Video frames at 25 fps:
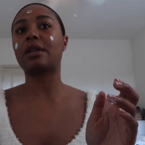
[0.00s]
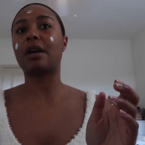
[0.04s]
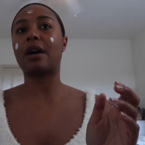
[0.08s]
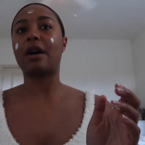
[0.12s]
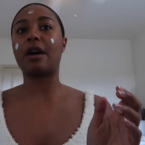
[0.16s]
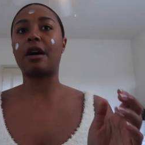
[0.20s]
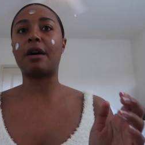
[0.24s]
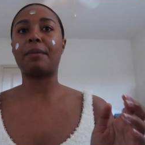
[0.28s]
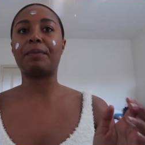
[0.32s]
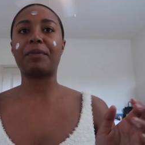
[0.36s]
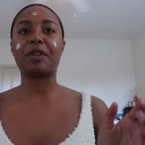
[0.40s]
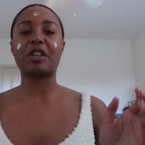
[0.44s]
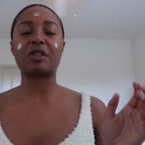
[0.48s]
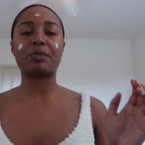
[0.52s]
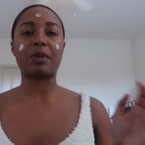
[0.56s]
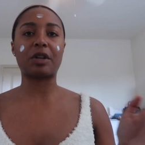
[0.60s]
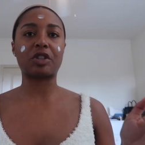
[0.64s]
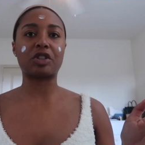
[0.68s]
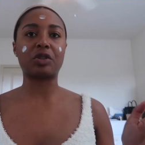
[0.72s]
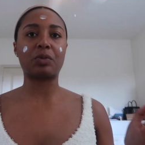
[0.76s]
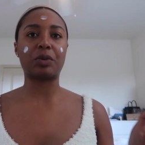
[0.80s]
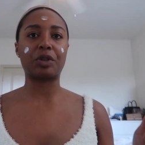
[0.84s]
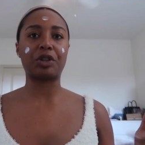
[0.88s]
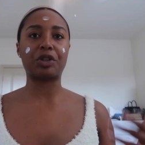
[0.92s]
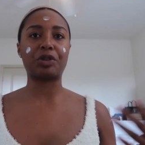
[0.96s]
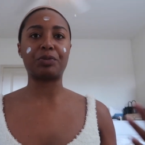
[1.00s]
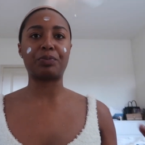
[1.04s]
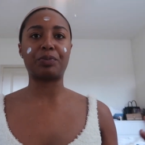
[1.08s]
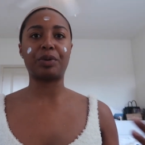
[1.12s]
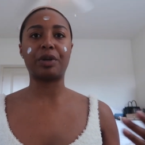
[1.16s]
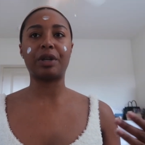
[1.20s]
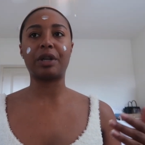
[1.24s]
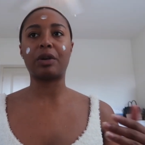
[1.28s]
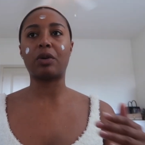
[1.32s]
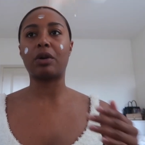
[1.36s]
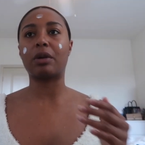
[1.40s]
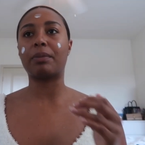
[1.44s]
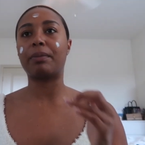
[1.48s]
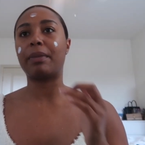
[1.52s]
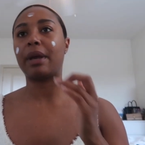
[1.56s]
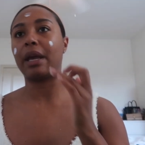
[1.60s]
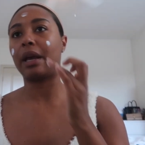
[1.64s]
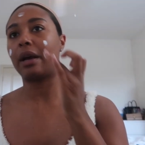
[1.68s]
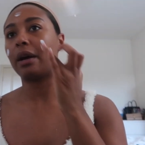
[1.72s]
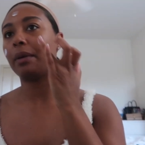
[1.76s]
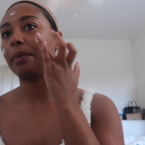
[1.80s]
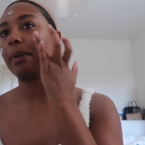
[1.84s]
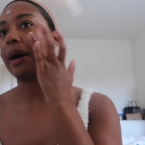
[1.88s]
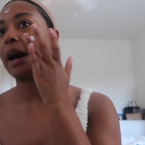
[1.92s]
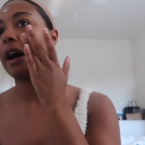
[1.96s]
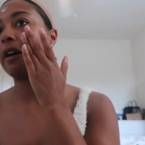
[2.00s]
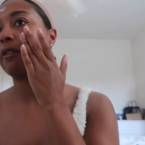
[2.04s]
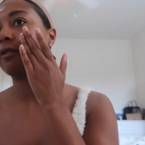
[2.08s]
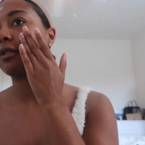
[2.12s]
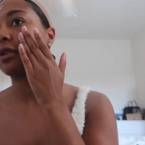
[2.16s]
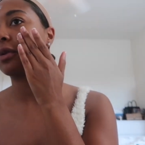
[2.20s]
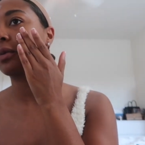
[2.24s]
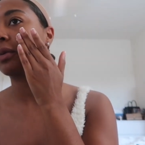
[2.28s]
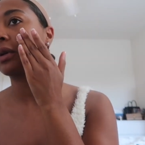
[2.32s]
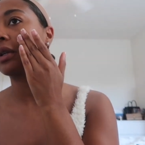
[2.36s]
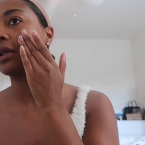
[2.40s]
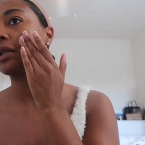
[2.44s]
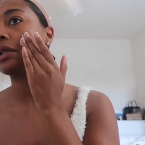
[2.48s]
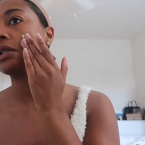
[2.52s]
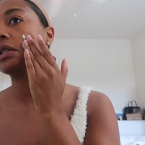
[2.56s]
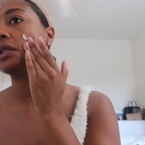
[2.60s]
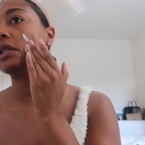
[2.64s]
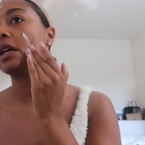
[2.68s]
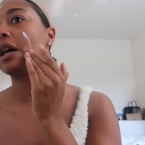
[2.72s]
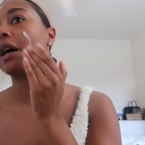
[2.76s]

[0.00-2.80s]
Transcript: um, especially when you're putting on makeup afterwards,